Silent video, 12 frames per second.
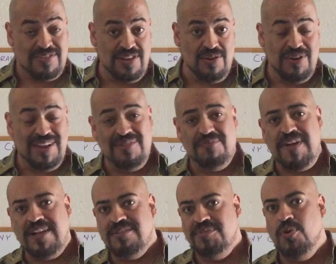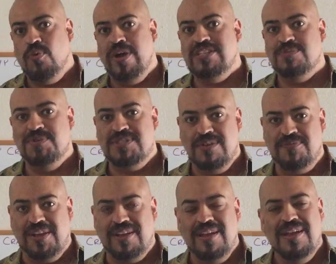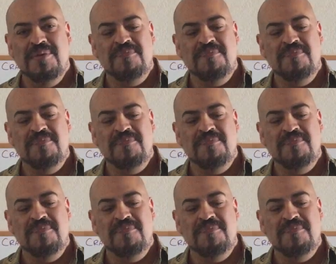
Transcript: theory, in fact, something quite specific.